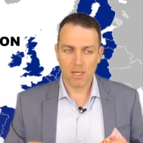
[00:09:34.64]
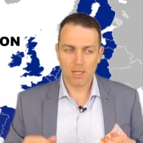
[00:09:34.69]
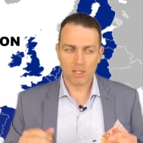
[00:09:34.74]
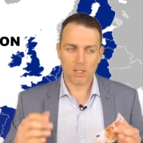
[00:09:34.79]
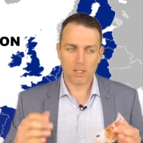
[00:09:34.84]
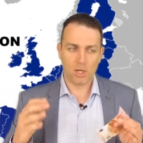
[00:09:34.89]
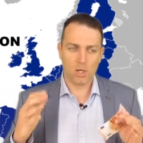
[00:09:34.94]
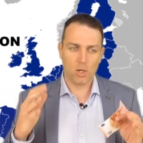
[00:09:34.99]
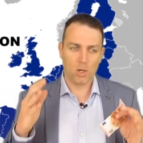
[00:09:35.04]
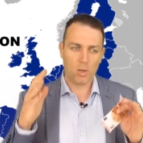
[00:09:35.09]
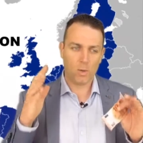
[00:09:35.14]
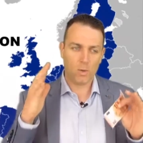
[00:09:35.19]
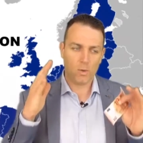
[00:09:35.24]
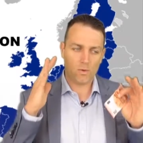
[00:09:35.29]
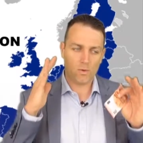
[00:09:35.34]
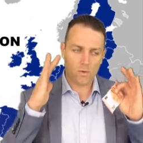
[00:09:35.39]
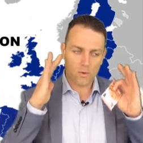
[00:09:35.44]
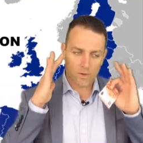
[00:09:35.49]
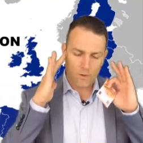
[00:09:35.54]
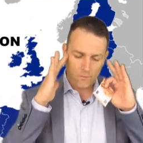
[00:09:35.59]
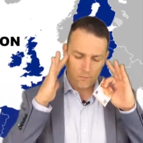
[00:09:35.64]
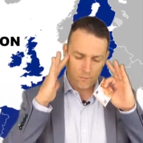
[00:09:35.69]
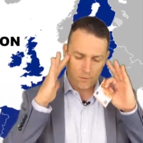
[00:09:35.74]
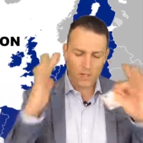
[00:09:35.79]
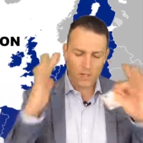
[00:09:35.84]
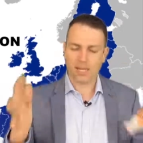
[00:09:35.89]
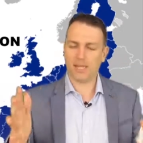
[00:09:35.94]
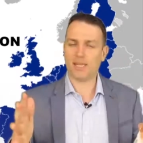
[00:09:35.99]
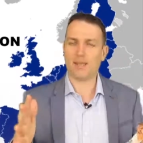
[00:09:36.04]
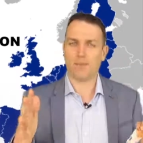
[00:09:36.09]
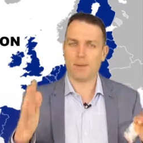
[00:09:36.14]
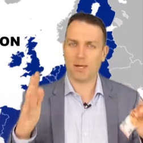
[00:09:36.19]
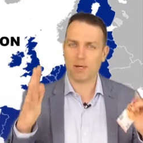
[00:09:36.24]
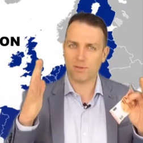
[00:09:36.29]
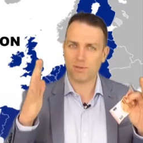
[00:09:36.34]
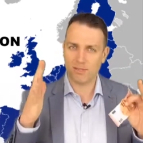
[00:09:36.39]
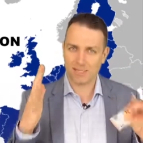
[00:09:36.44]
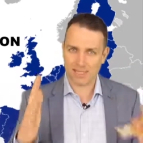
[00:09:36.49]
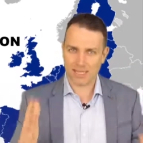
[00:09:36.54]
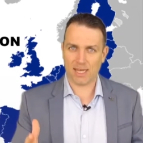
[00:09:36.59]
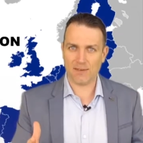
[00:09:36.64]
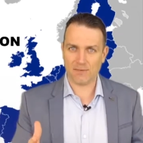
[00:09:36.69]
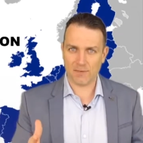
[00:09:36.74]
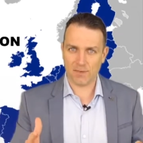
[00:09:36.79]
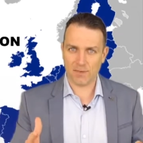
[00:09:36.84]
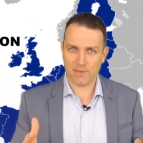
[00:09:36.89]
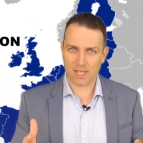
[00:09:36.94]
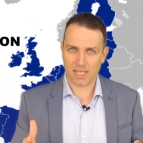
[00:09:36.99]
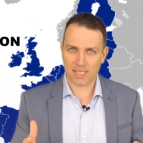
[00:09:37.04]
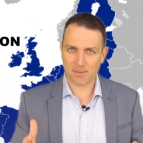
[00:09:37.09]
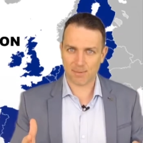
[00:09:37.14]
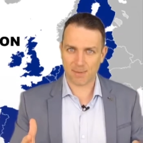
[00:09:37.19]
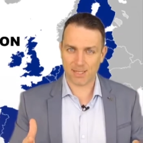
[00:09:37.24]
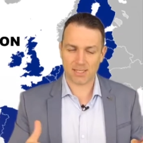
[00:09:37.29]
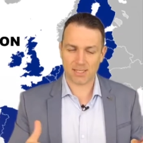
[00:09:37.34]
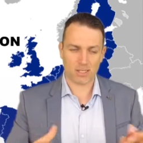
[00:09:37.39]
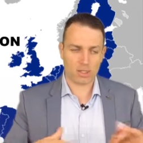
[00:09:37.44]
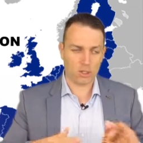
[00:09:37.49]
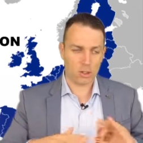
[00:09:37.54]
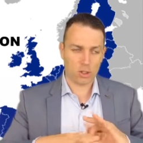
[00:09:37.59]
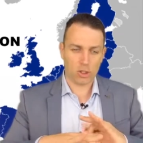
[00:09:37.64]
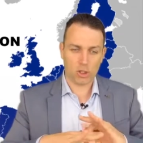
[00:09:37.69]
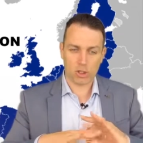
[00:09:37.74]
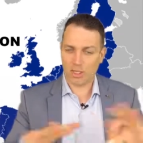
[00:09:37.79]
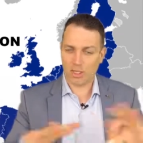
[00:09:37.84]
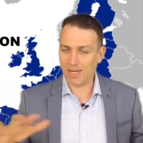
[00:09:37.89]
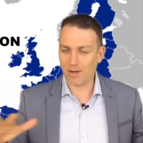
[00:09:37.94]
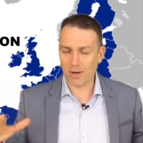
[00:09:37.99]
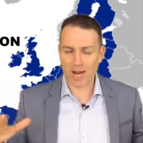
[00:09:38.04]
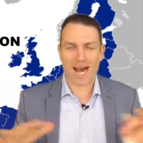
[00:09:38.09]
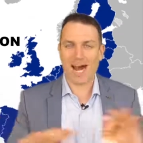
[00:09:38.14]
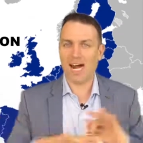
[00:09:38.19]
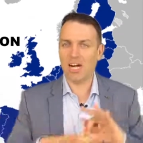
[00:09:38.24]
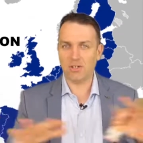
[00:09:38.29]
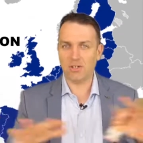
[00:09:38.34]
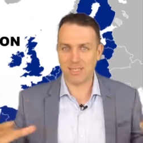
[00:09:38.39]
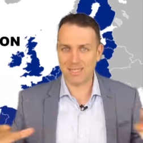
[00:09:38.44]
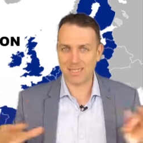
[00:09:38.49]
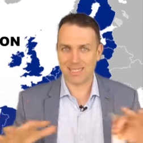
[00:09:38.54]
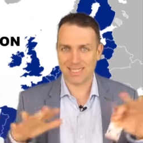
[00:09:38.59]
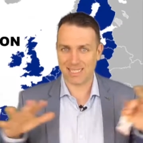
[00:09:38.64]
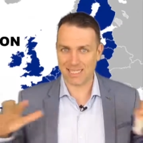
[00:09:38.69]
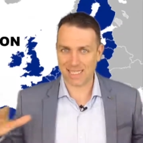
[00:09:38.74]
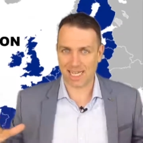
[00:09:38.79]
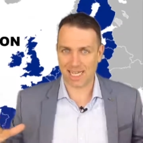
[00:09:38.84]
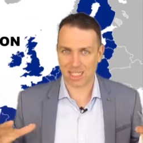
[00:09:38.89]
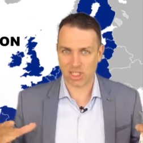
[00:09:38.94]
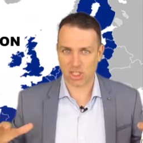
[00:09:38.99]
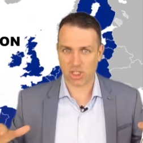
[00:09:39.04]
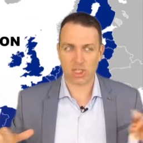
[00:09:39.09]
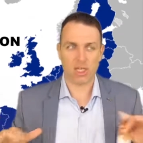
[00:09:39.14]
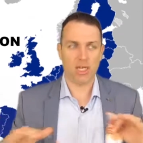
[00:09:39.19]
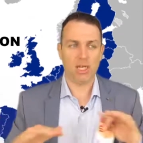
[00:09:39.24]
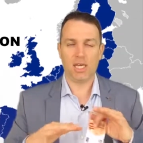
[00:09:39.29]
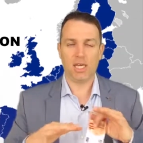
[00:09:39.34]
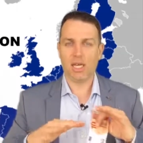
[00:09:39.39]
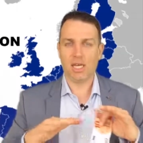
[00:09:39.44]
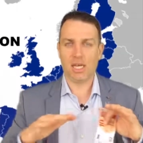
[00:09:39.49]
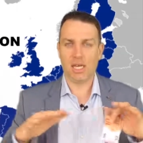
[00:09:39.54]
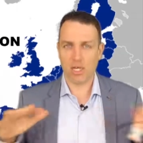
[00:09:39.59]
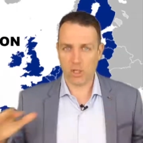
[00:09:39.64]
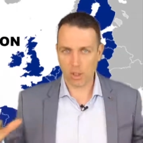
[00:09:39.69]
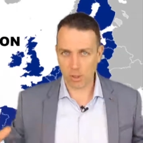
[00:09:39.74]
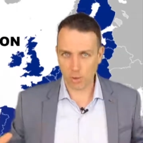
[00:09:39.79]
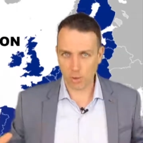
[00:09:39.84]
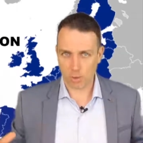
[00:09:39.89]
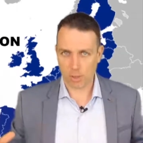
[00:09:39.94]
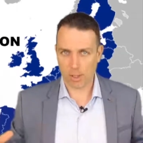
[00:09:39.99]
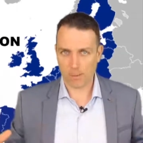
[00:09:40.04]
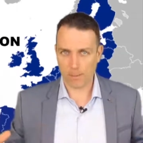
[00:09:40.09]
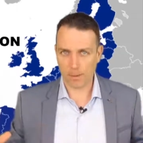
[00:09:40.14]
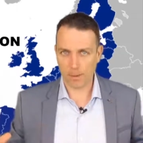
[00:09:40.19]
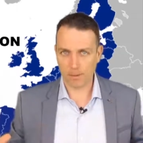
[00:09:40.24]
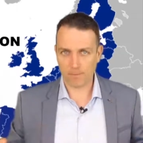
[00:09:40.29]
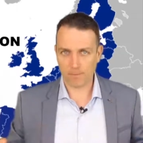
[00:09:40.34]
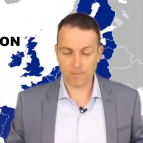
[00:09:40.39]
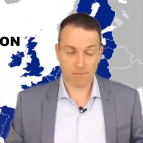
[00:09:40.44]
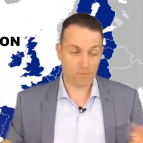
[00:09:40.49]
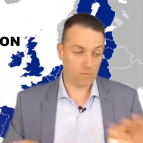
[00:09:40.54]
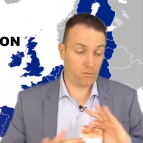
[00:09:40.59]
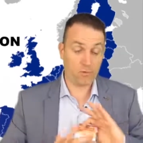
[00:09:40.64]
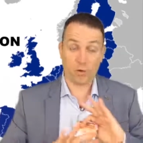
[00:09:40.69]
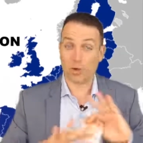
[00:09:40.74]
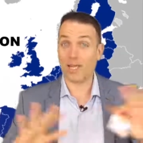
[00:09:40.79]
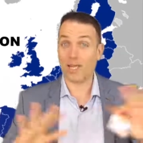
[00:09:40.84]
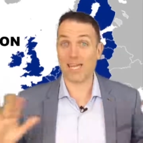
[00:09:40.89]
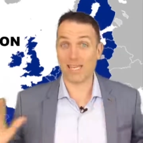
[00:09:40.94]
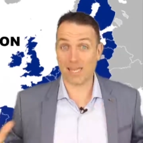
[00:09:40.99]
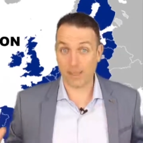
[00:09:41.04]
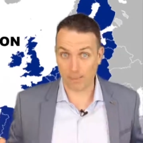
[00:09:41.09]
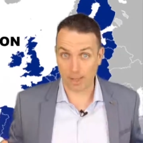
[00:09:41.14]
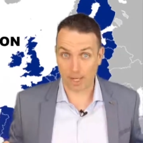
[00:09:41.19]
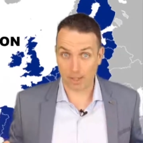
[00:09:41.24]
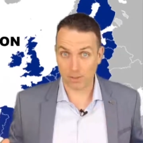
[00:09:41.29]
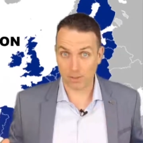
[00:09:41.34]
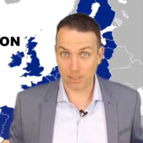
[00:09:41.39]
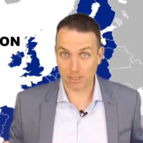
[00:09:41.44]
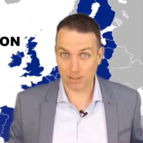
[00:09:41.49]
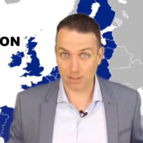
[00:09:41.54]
So forget about safe investments, there aren't such in Europe. Forget about